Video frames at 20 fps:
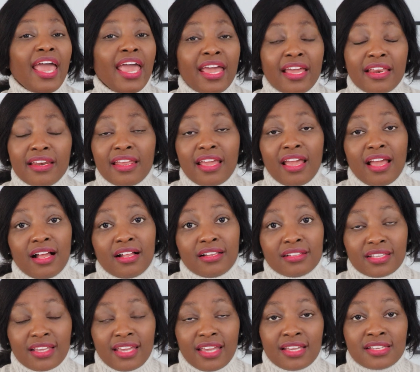any
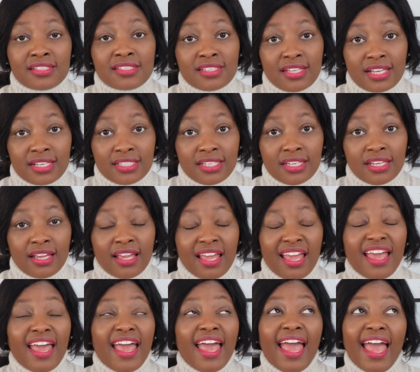healthcare setting,
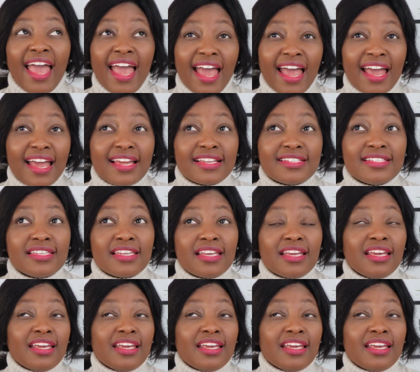and